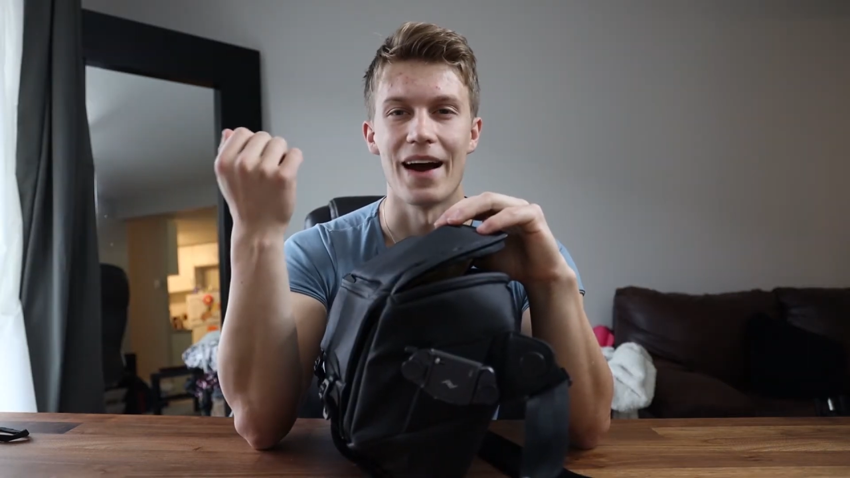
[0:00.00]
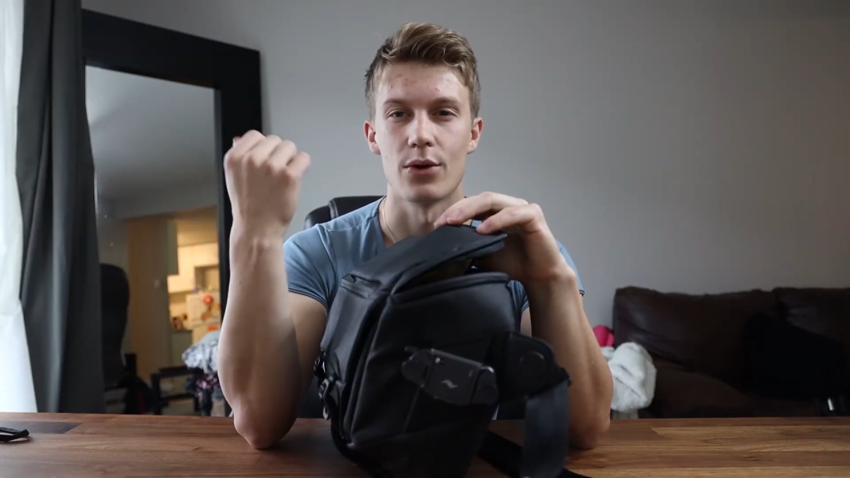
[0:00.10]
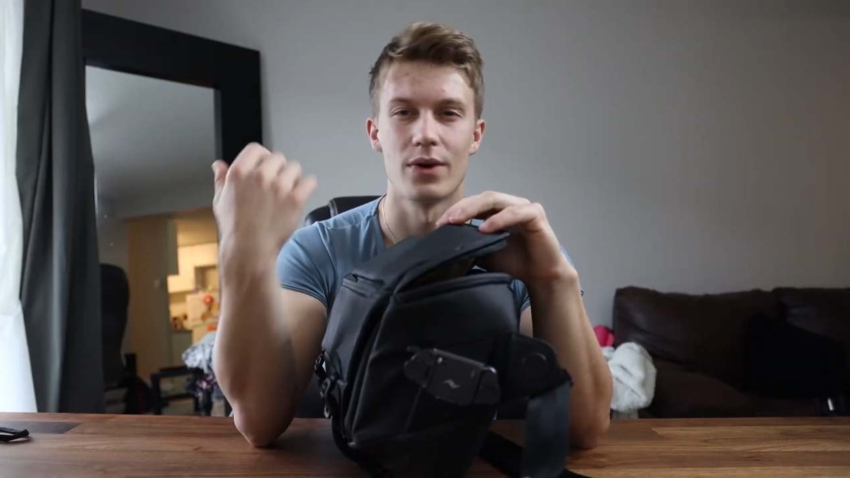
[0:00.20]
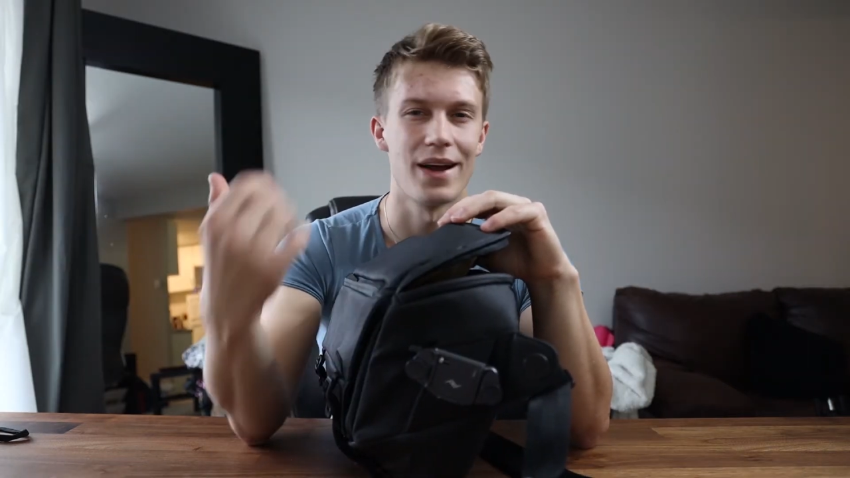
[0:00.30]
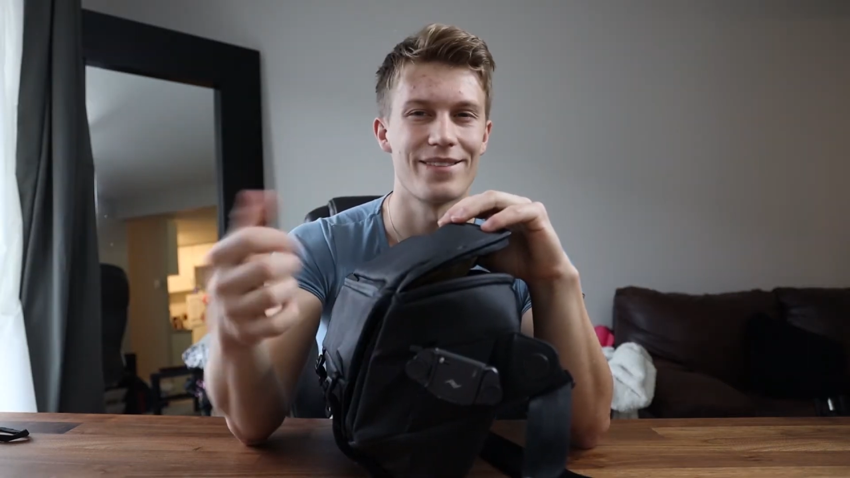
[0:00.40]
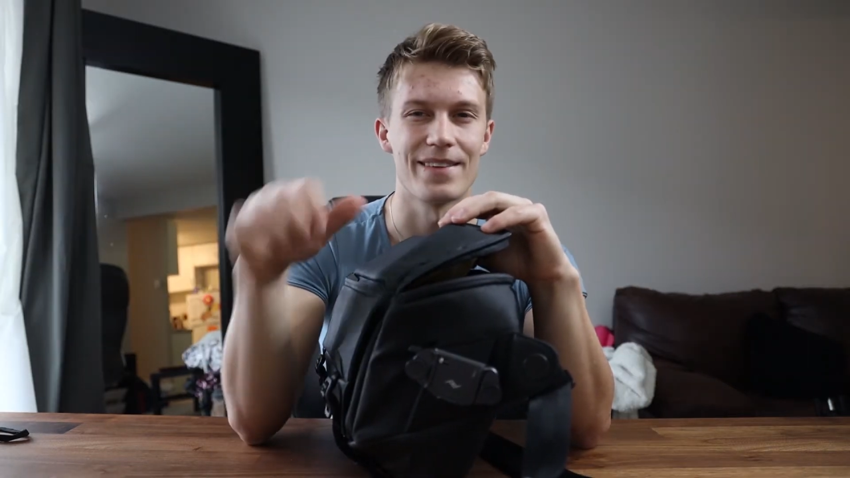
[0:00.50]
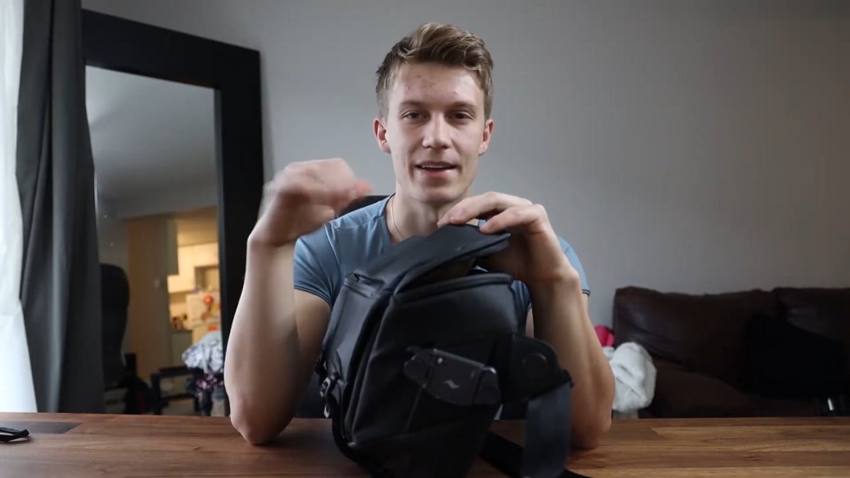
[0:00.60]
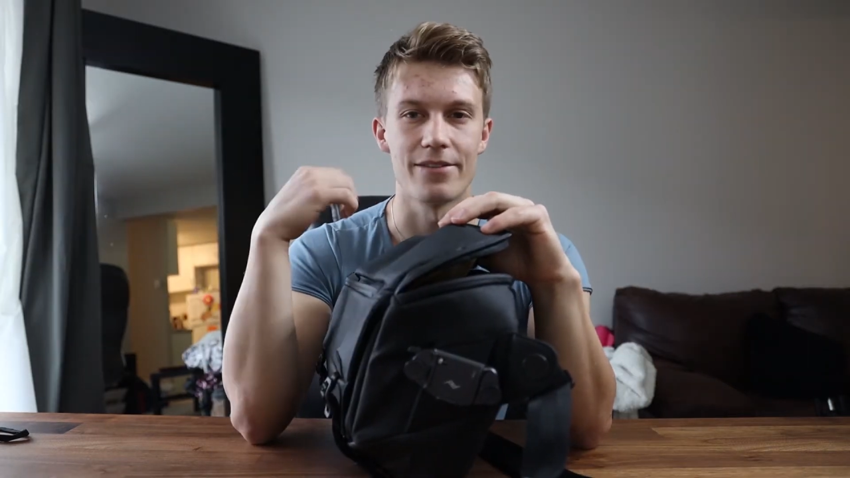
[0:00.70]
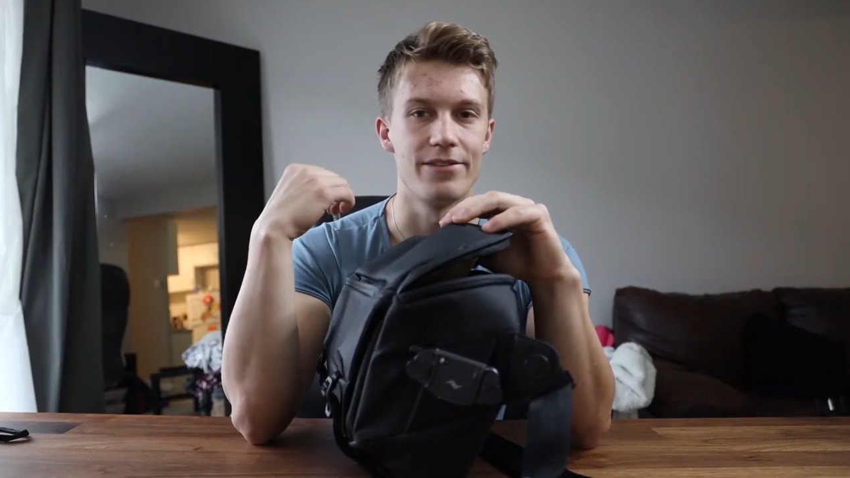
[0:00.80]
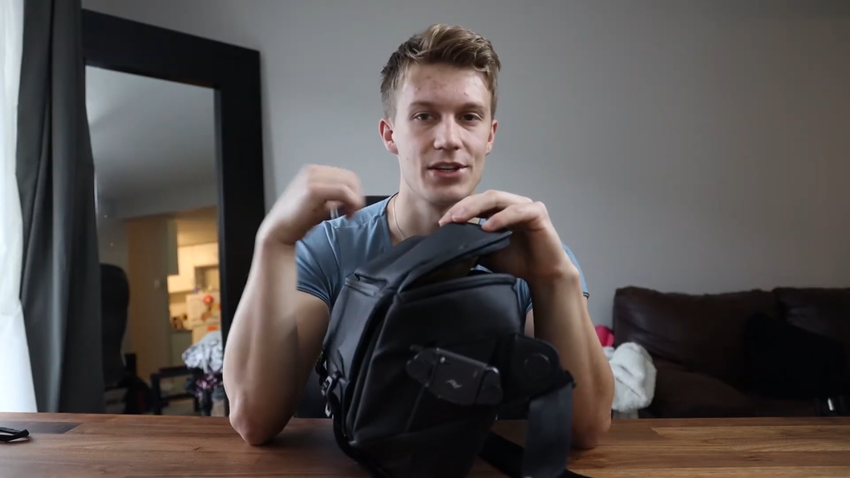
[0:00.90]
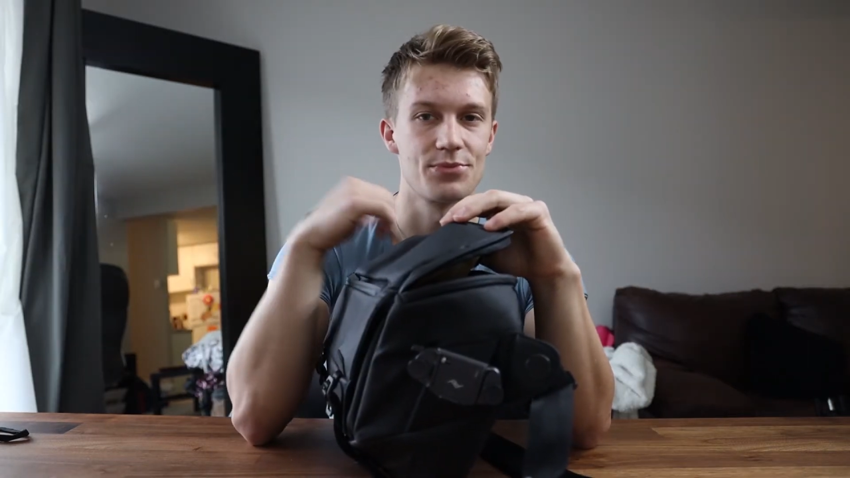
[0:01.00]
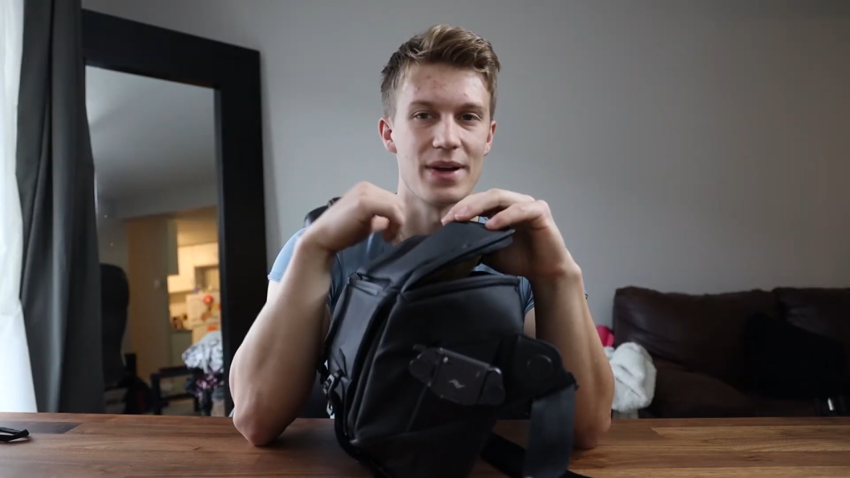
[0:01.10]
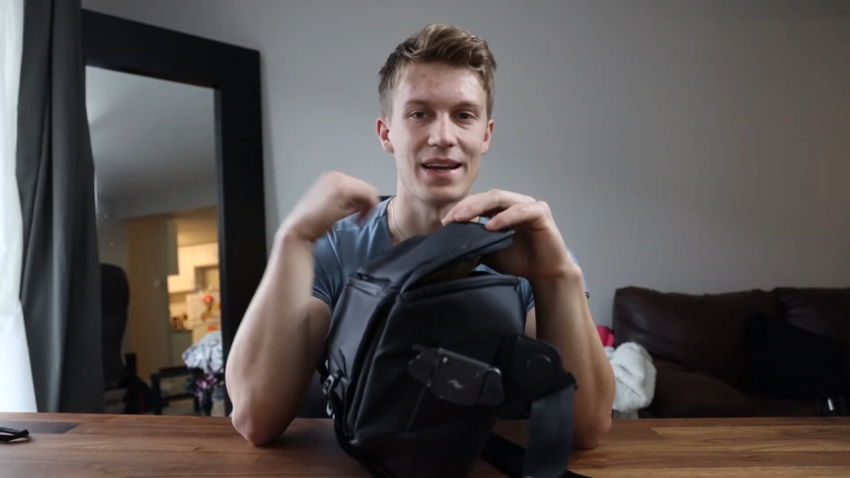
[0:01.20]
I don't want to have to like fish my